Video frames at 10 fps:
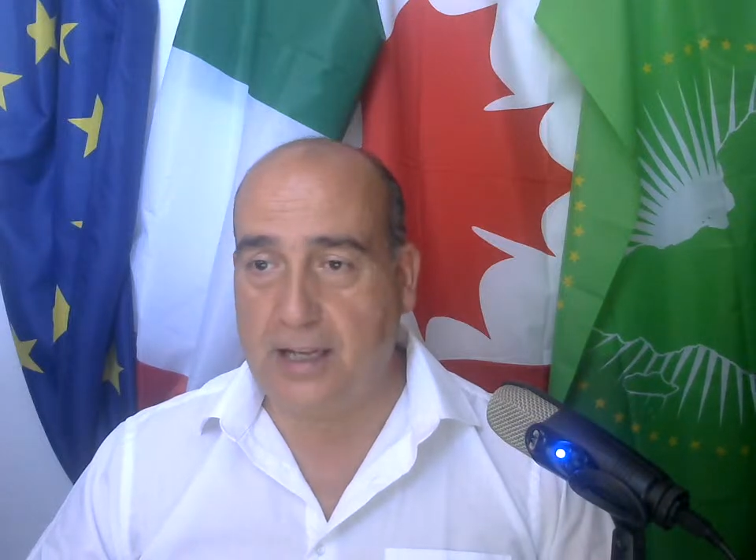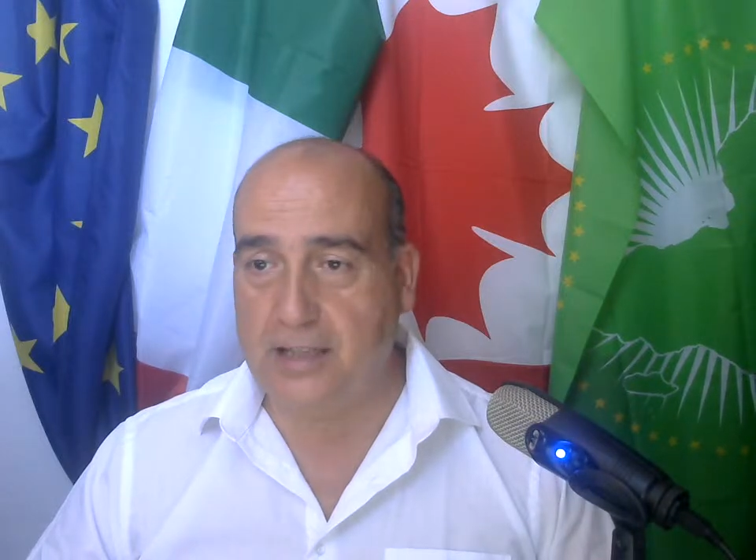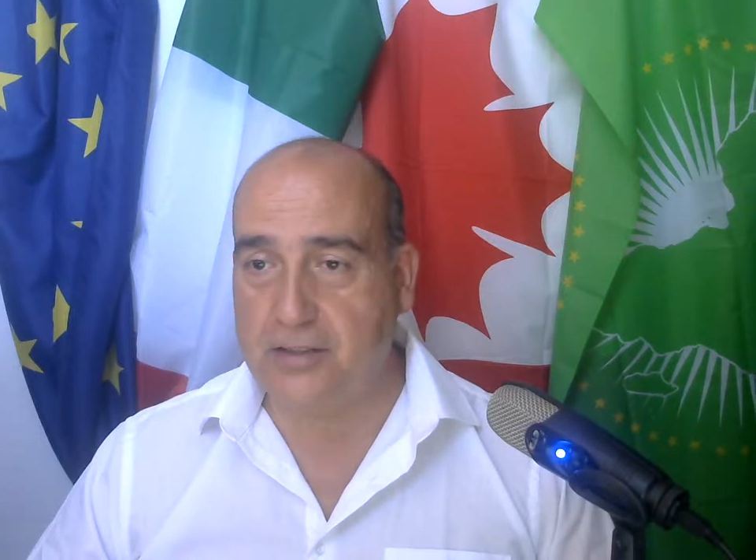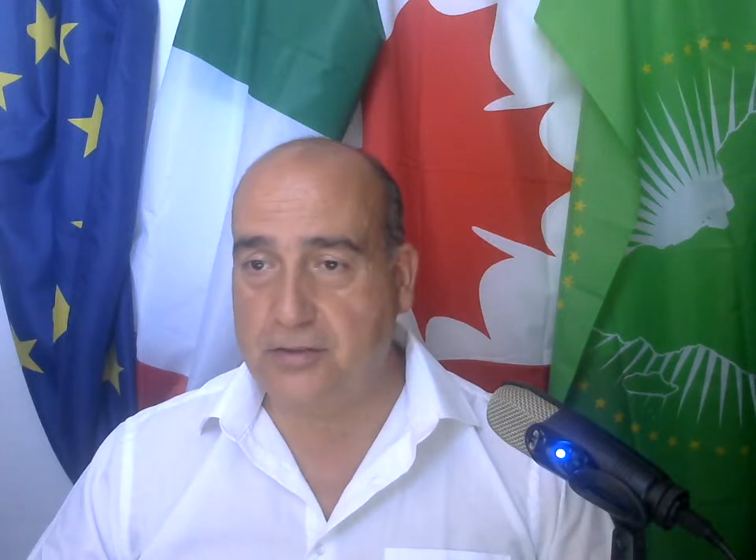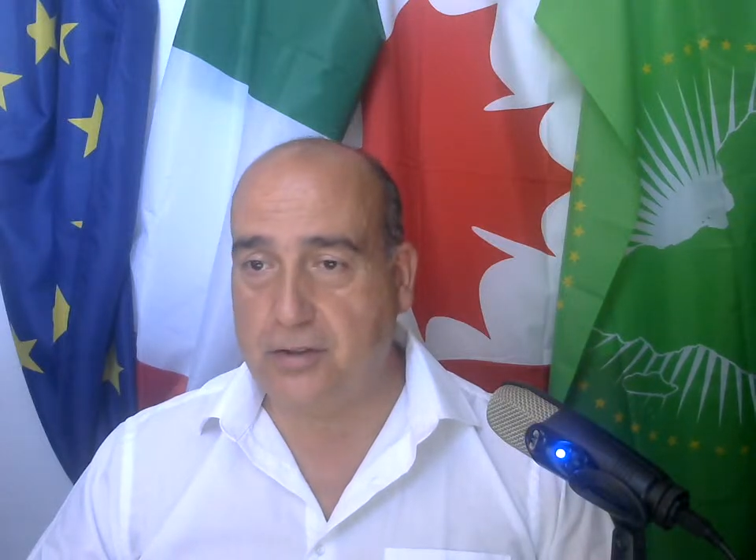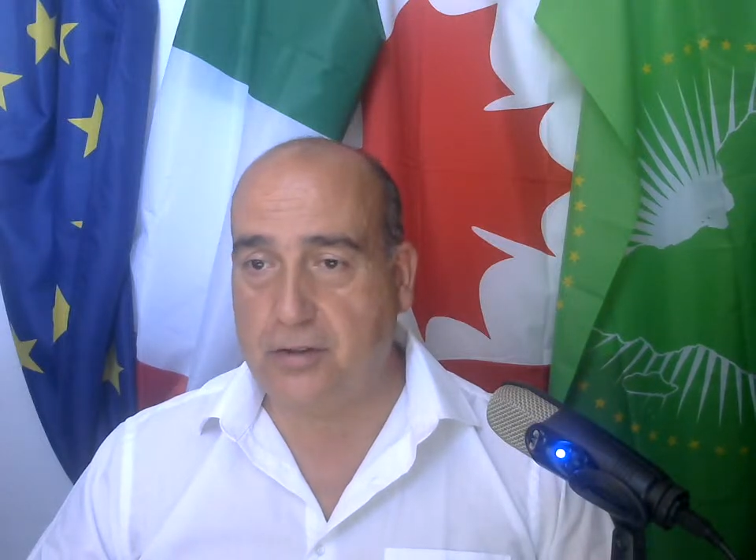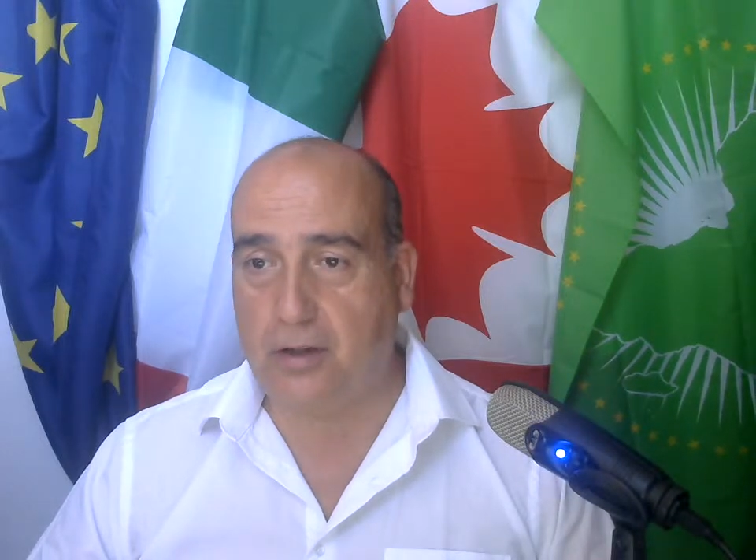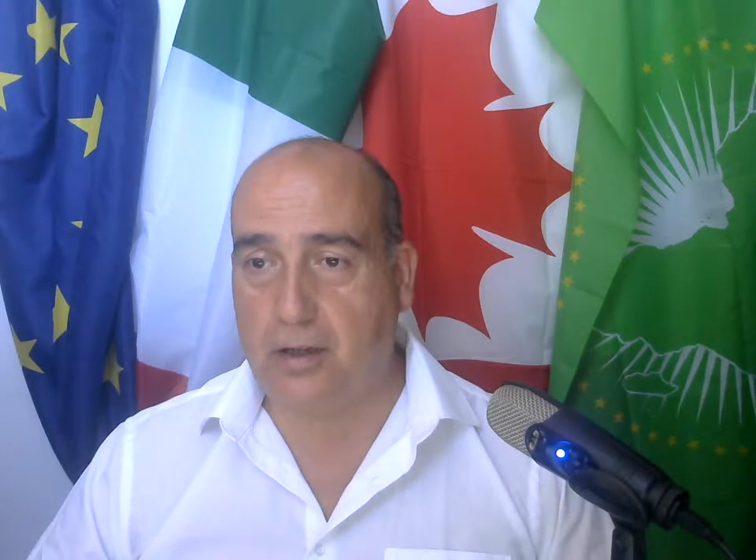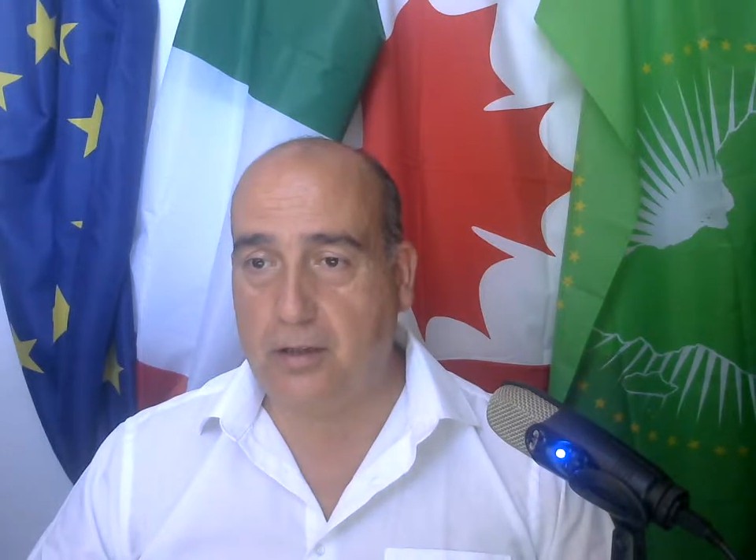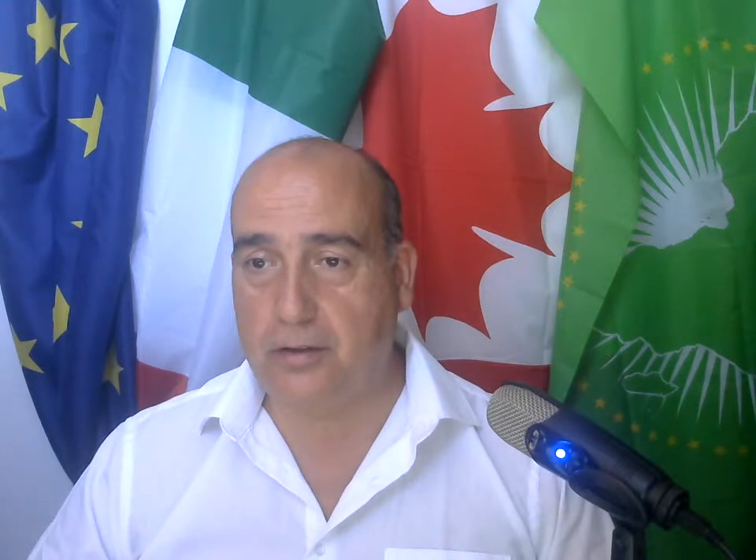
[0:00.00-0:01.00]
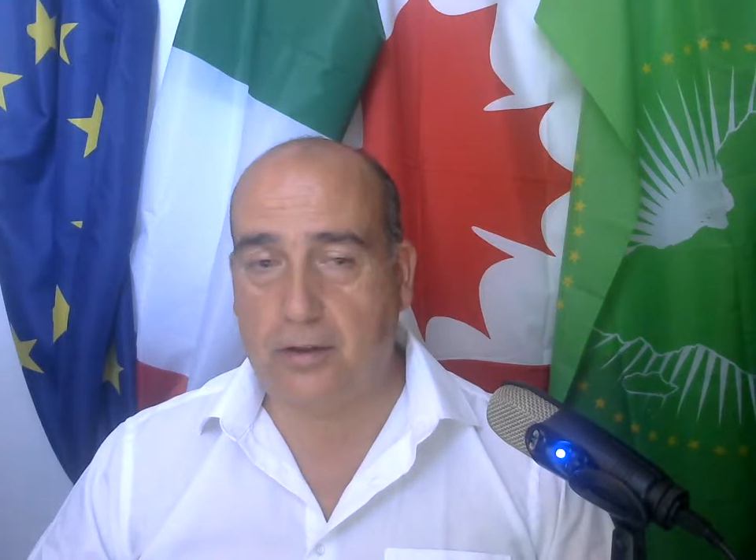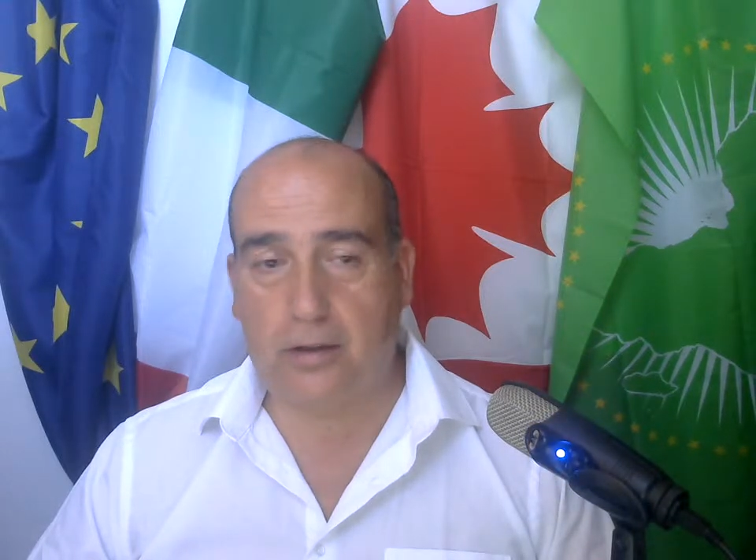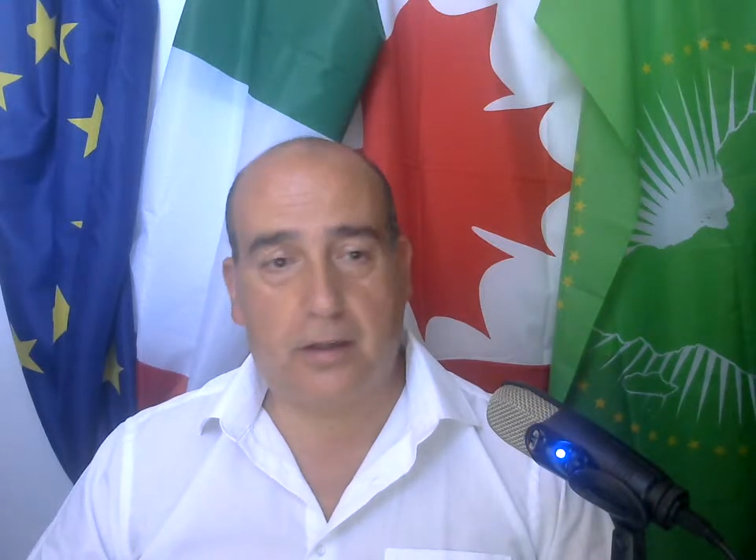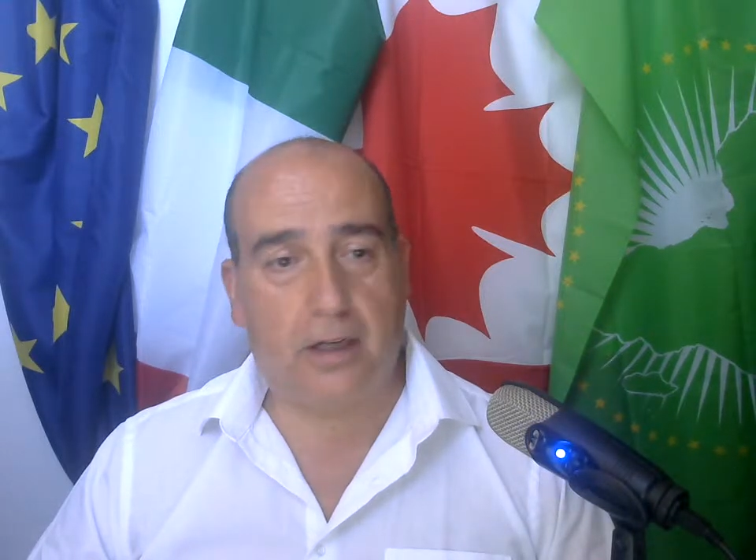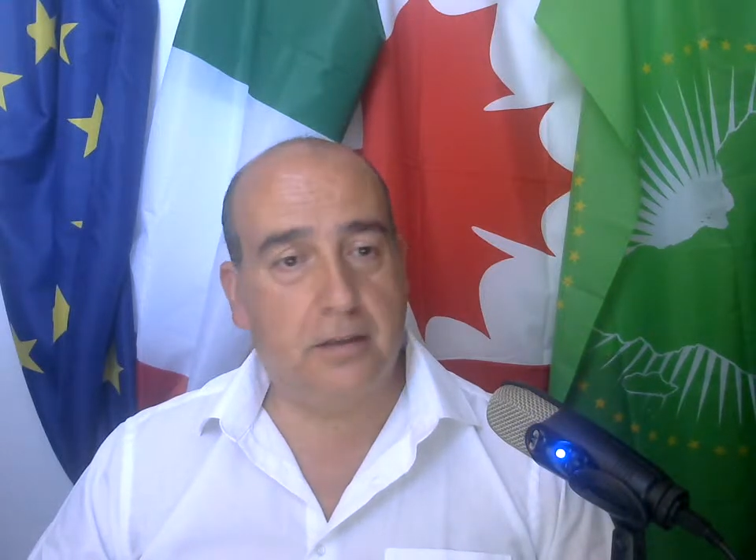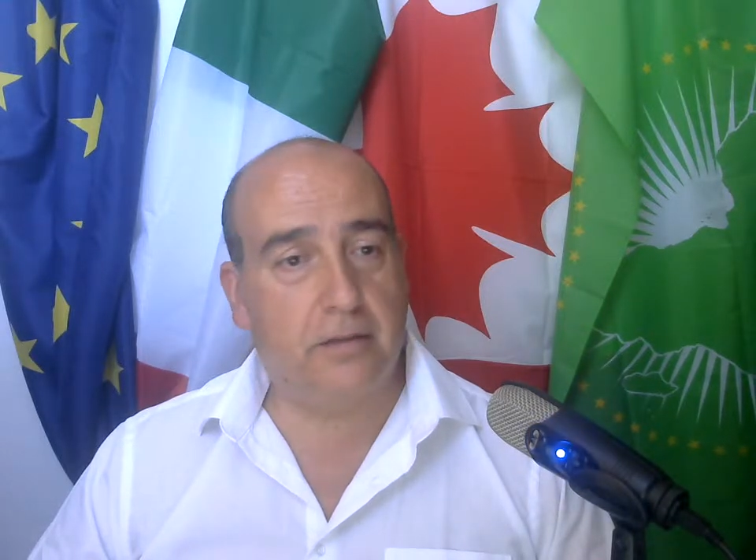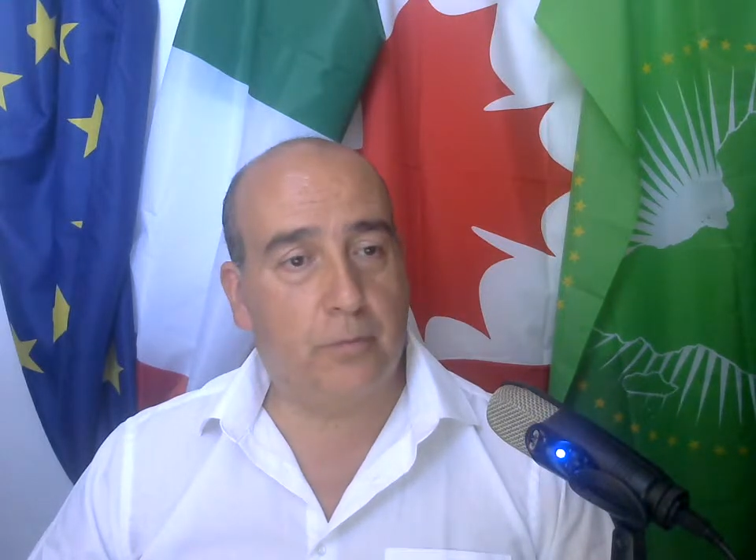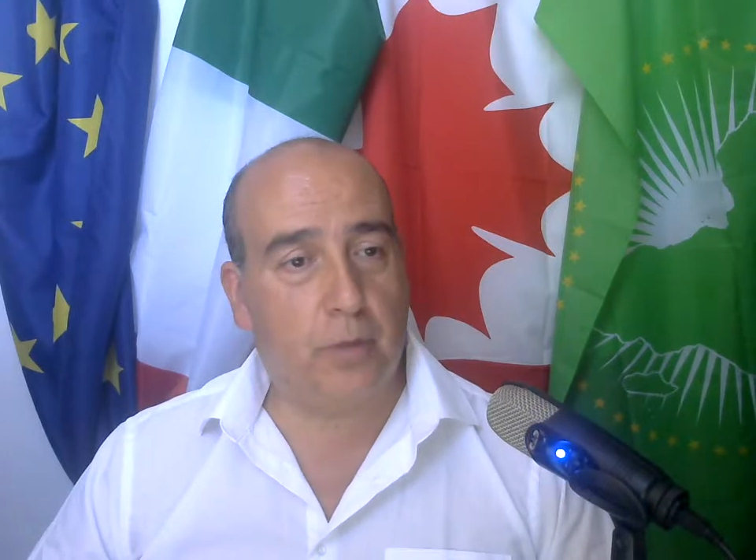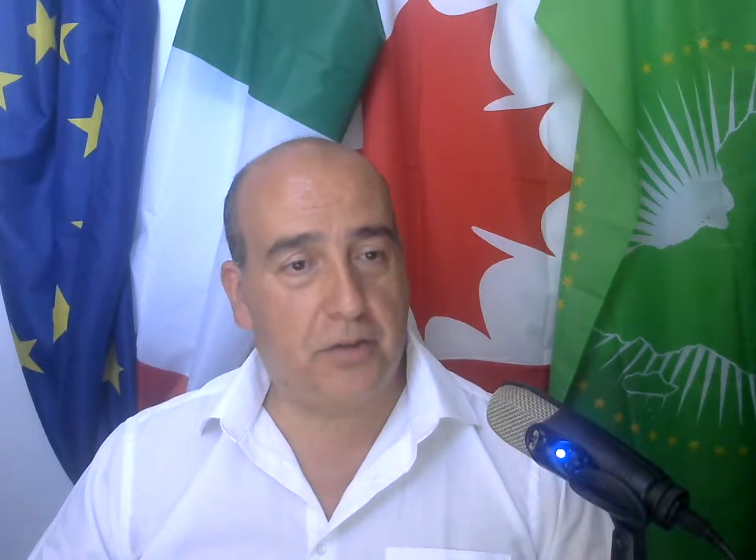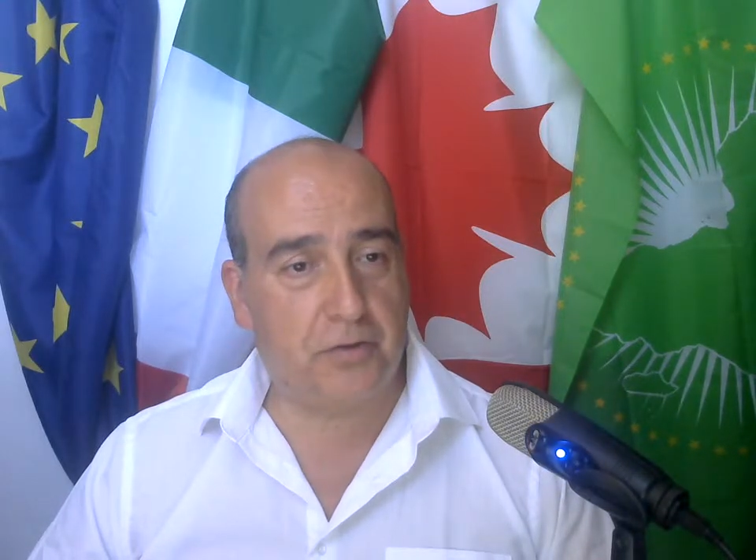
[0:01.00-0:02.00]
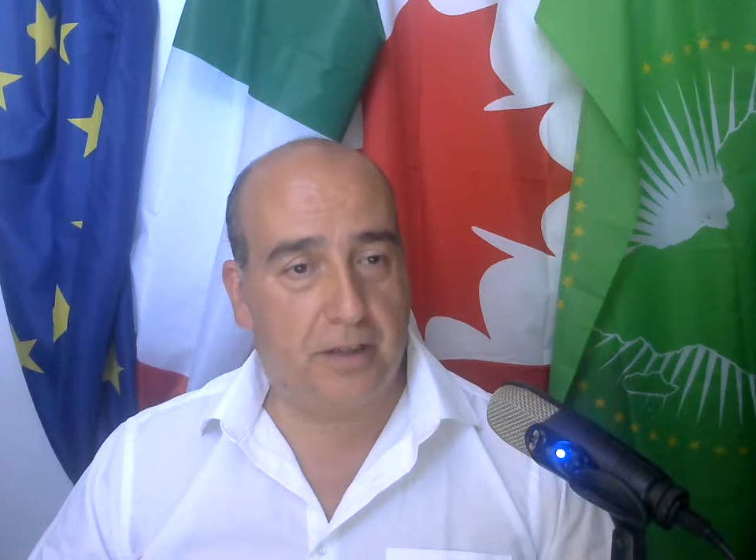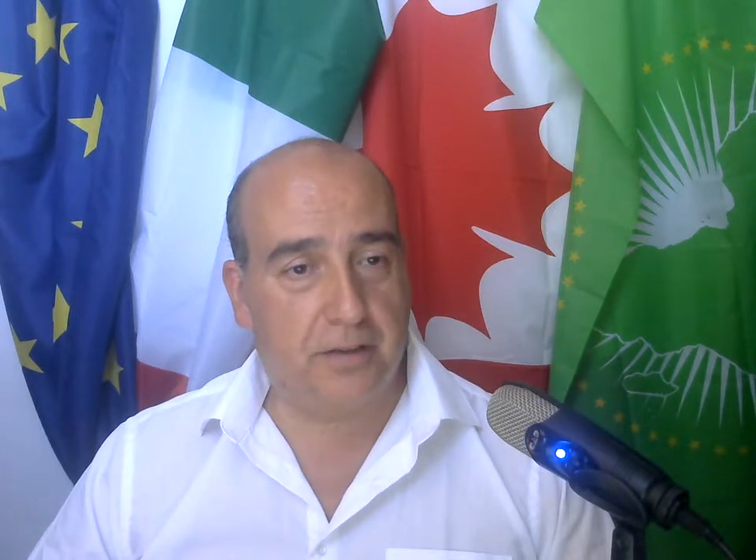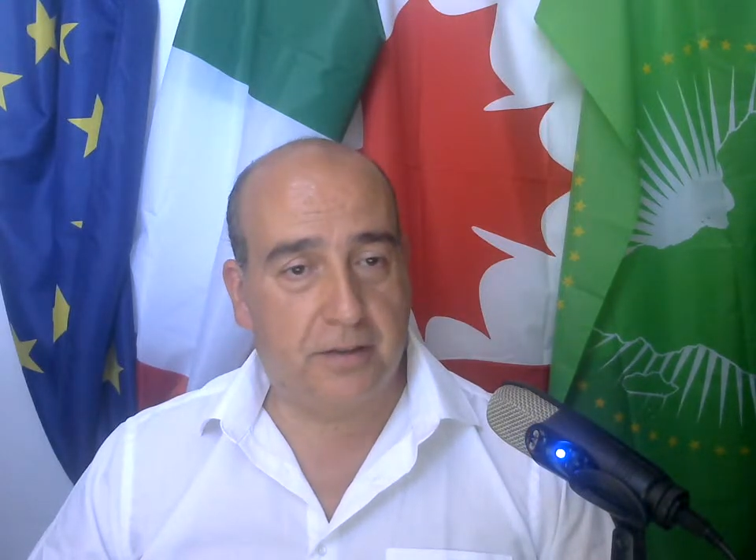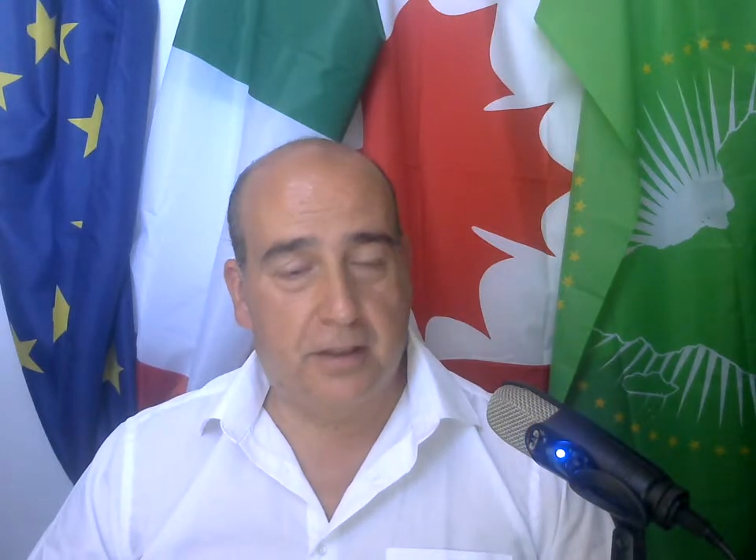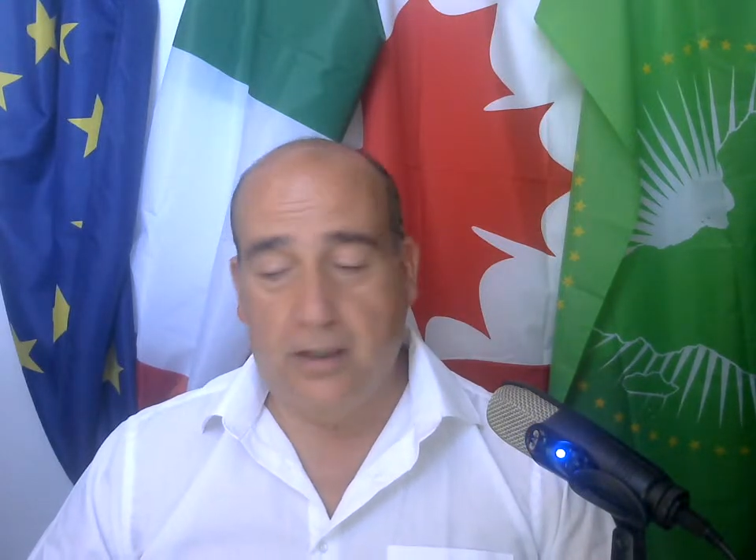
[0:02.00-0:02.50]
answer all your kind of questions.